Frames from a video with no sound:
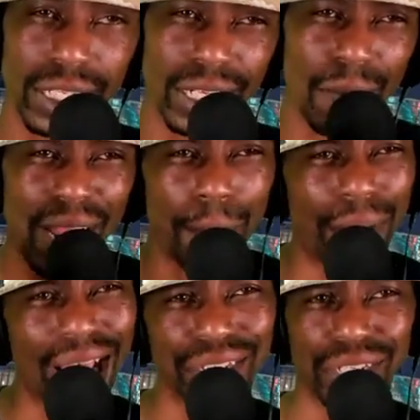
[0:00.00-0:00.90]
And I'm not
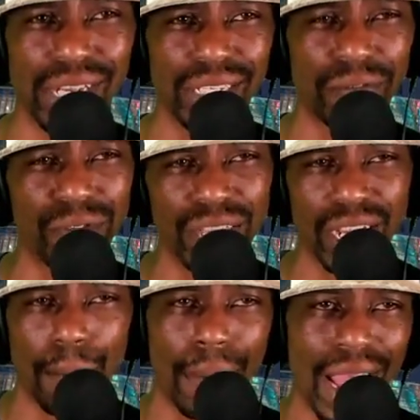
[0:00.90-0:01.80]
bashing us. If you think
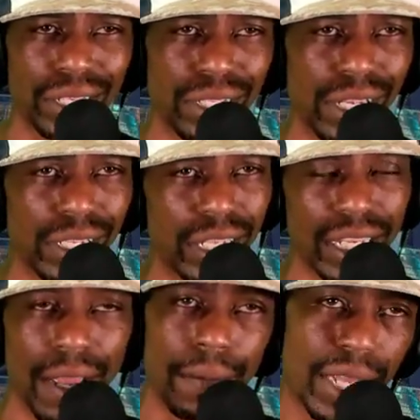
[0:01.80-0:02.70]
I'm bashing us, then
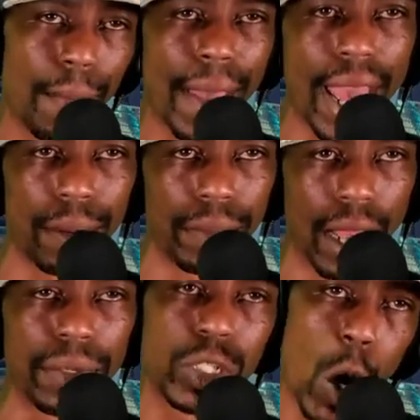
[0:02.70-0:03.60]
get mad at me.
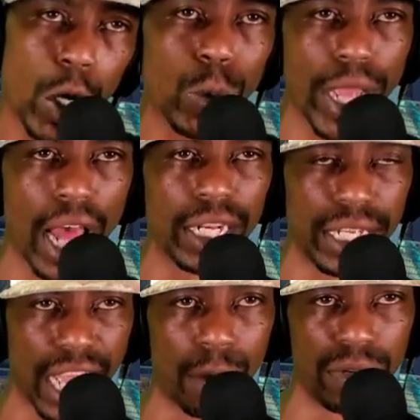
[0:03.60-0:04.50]
I'm just talking reality,
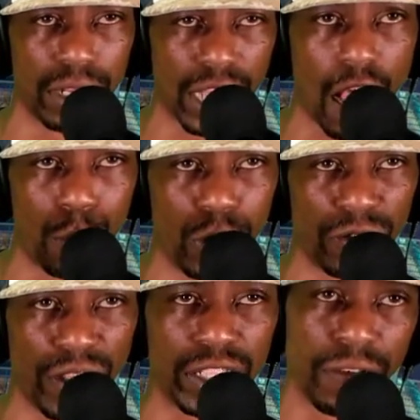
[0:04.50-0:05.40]
Cowboys
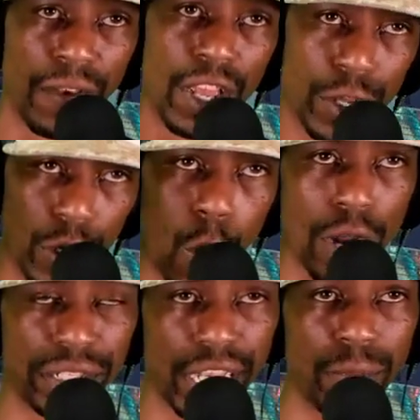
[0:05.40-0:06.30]
fans. If you know our
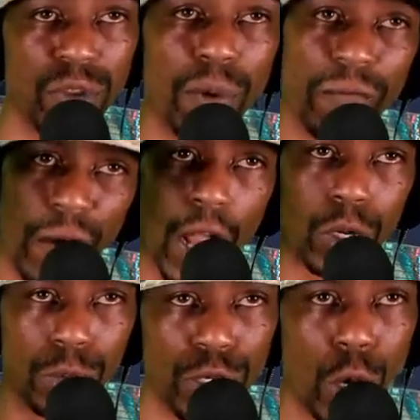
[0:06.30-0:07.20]
team and you've been
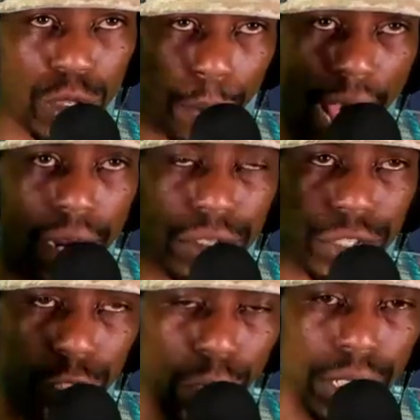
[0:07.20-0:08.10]
following them, you know the patterns
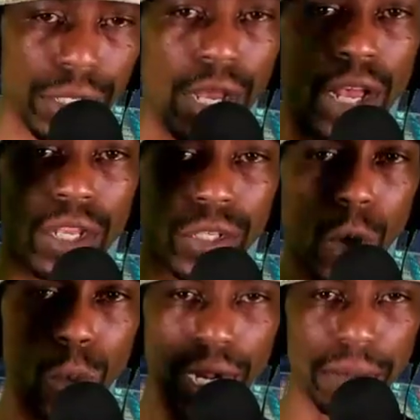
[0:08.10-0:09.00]
and trends. So
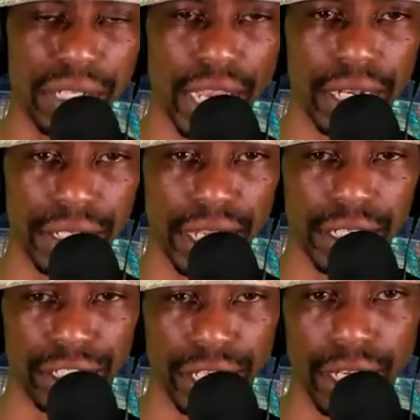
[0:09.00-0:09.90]
what I'm saying is this,
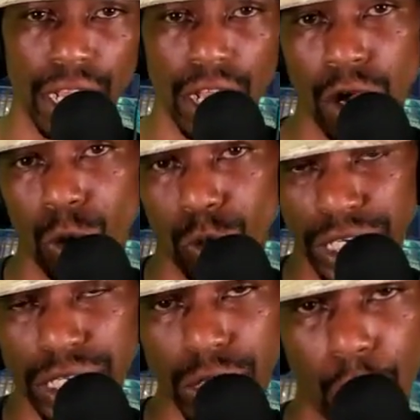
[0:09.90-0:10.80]
G. We
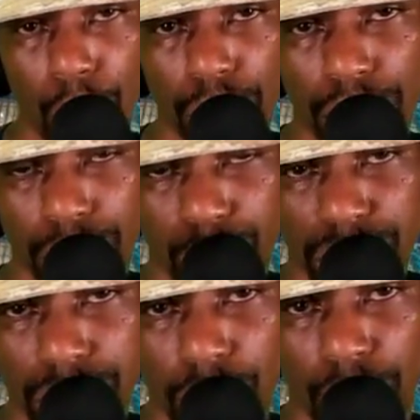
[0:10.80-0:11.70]
just
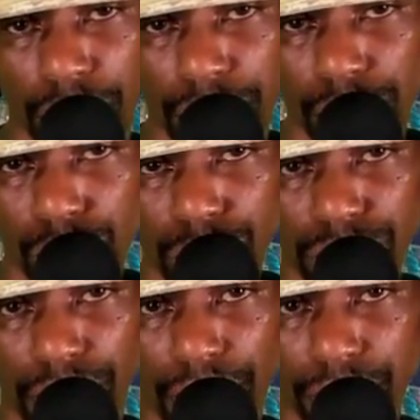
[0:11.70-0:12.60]
saw Eagles
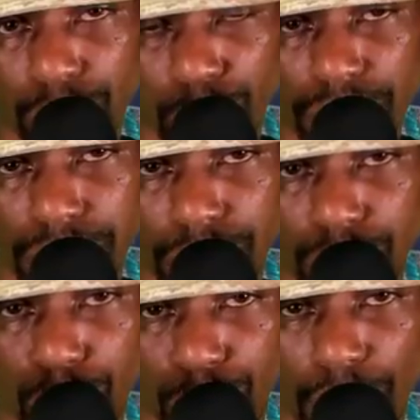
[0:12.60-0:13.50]
and the Redskins
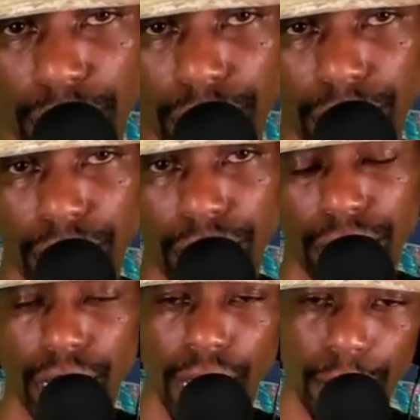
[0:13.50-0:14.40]
lose, right?
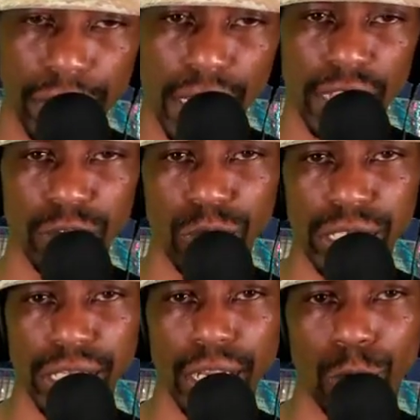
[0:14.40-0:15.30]
How many times have we
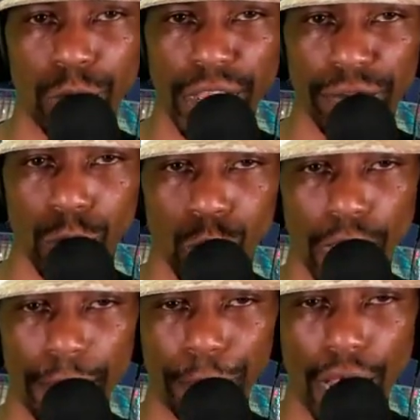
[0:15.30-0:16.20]
seen where we have the
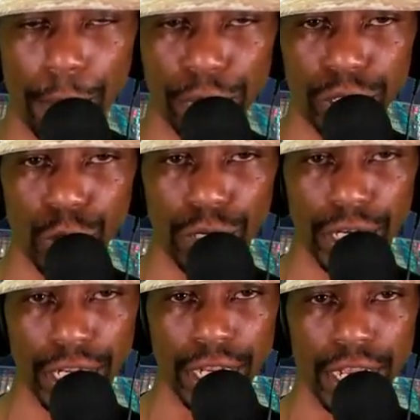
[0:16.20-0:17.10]
ripe
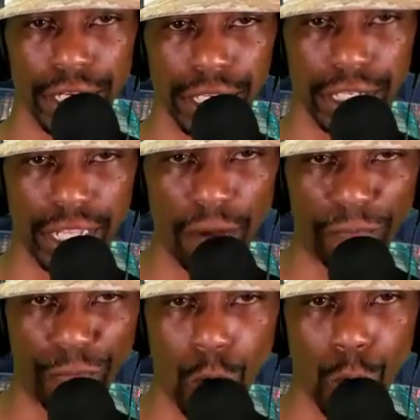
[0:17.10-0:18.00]
opportunity to
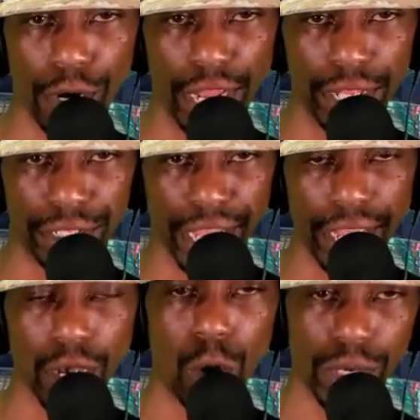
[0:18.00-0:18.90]
step forward and
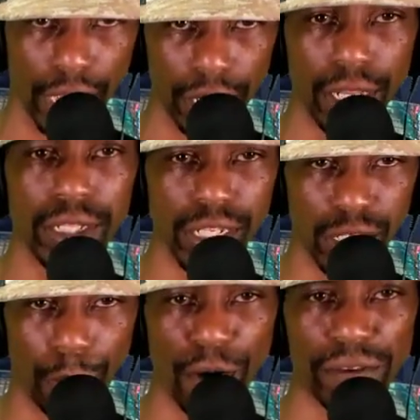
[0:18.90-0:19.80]
okay, this is
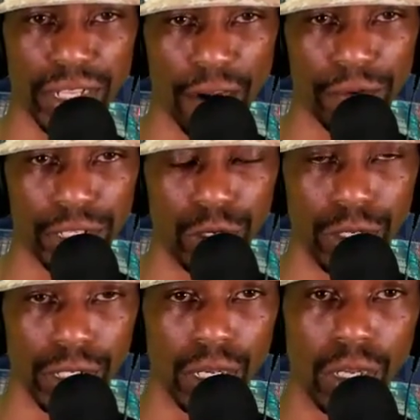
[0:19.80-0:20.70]
a perfect time for us to do
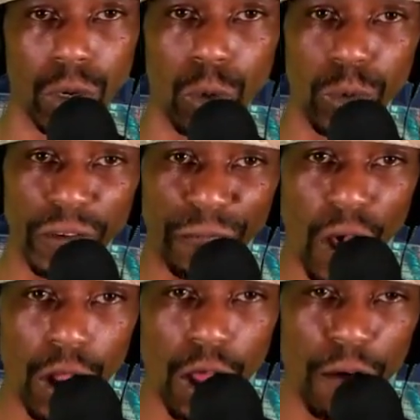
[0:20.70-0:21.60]
this. We
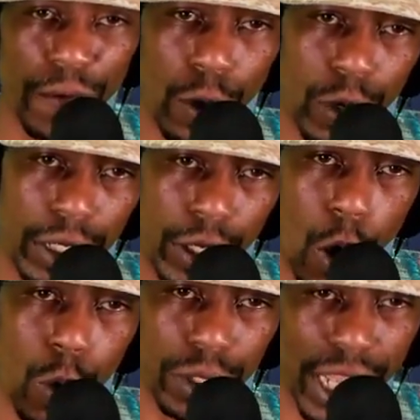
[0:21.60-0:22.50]
fall off and we
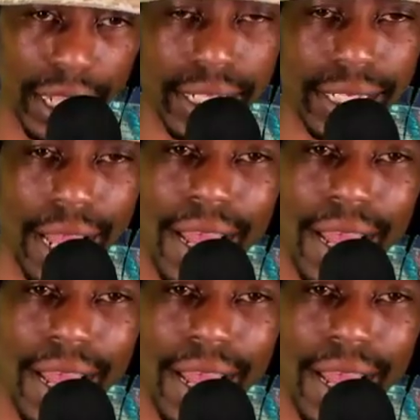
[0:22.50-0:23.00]
don't take the step.